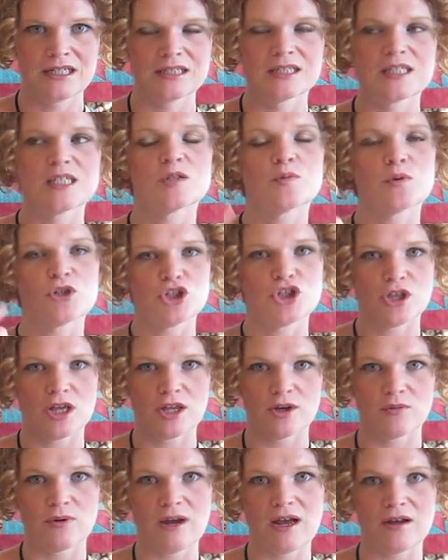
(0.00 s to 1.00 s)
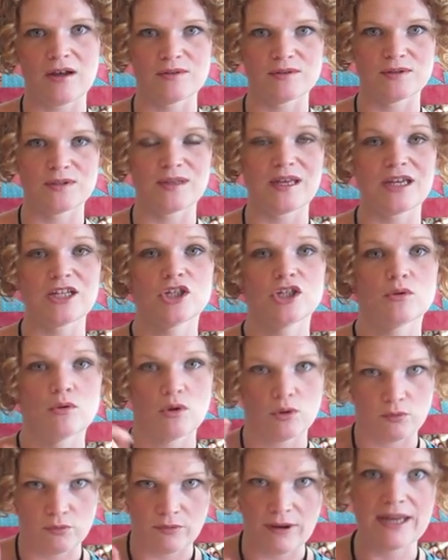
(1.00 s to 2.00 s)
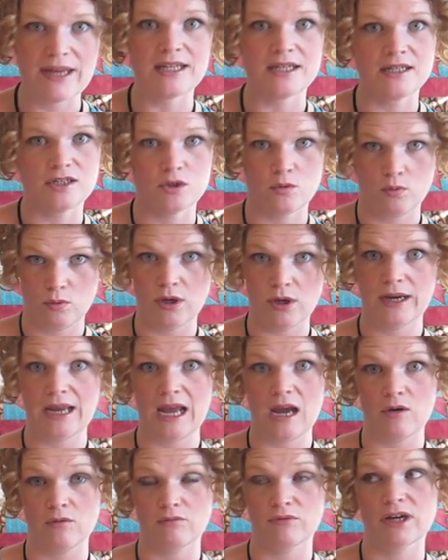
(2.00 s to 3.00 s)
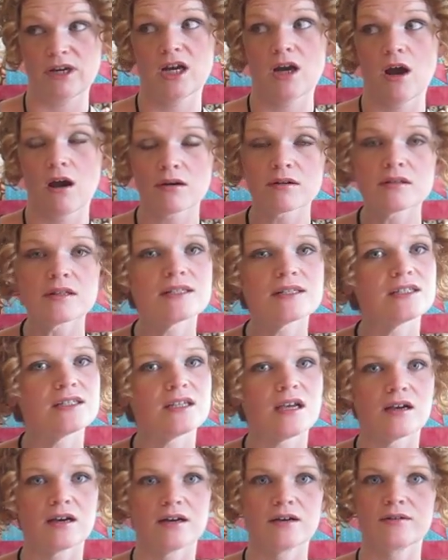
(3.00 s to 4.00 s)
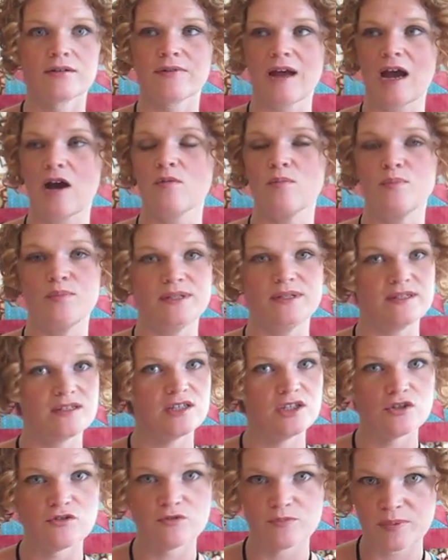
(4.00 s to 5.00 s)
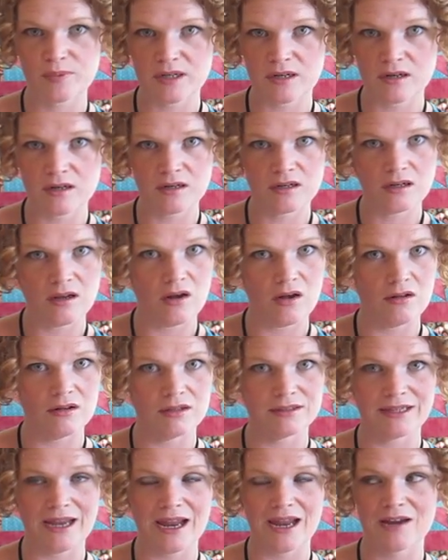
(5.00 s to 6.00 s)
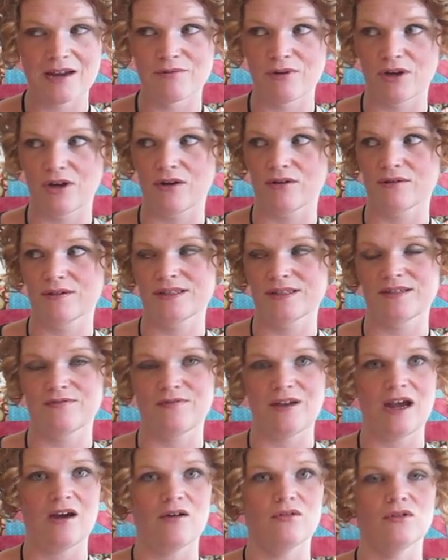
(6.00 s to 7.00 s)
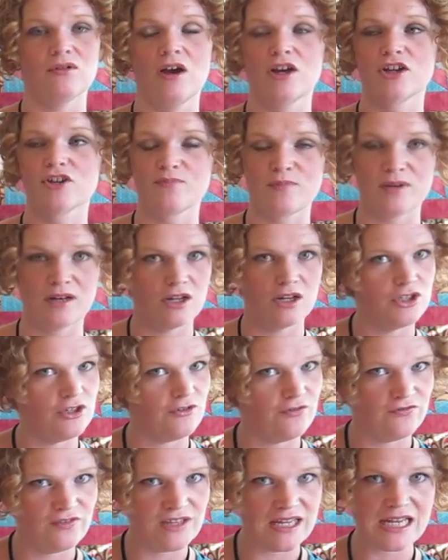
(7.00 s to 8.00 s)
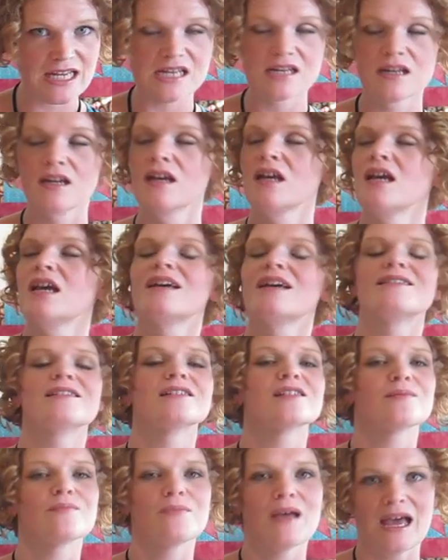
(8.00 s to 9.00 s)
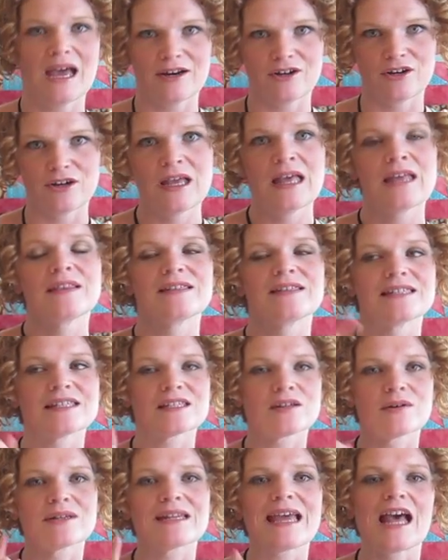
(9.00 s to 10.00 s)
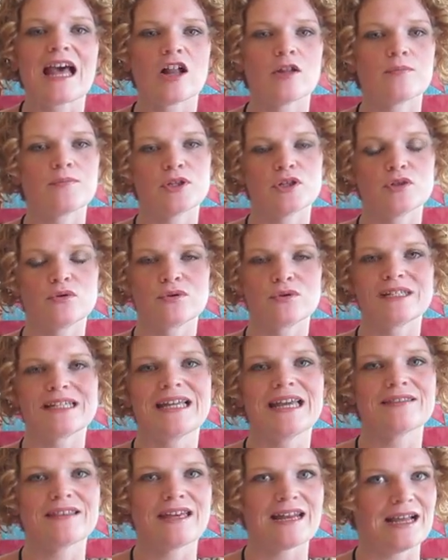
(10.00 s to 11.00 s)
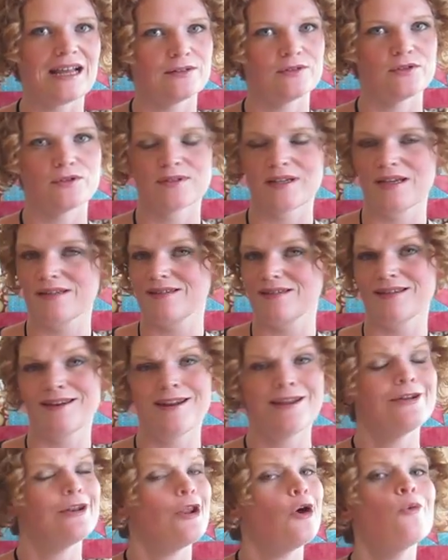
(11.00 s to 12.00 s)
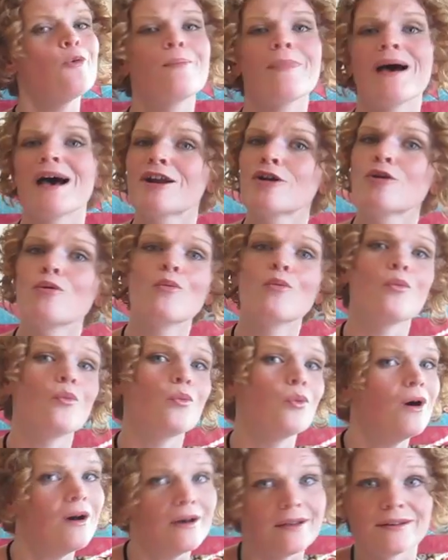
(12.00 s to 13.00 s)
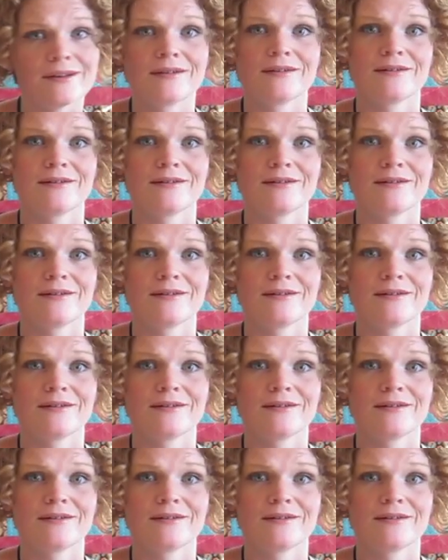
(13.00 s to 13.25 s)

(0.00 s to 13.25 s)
to switch that around so that you are ready to work out, regardless of how busy you've been all day, regardless of how long you've been on your feet. Doesn't matter. This is going to help you to get that exercise in no matter what.